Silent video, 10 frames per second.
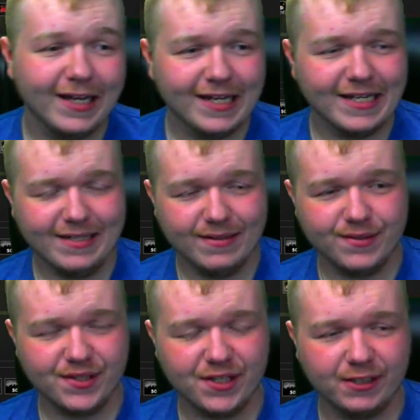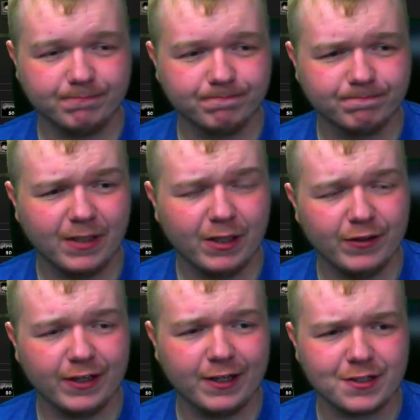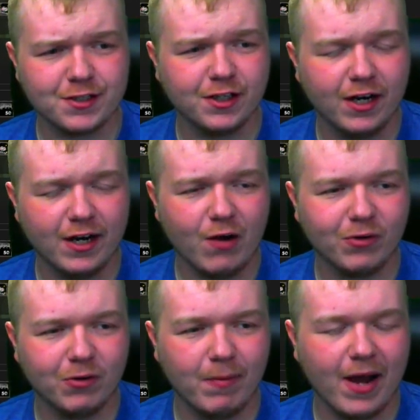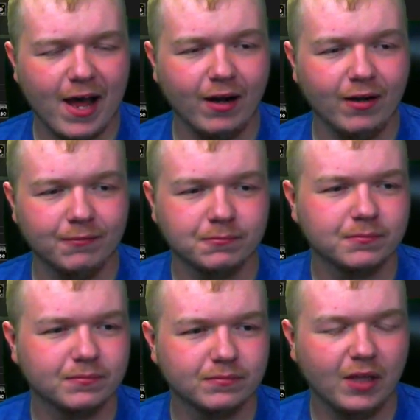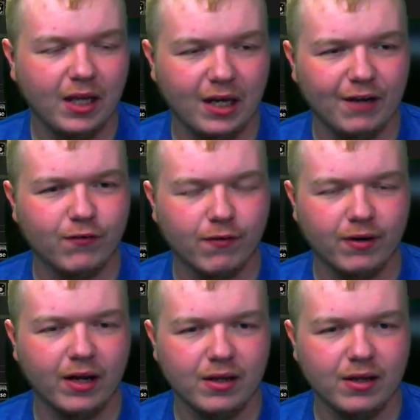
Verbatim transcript: His um, internet connection cut out real bad, and he left for the night.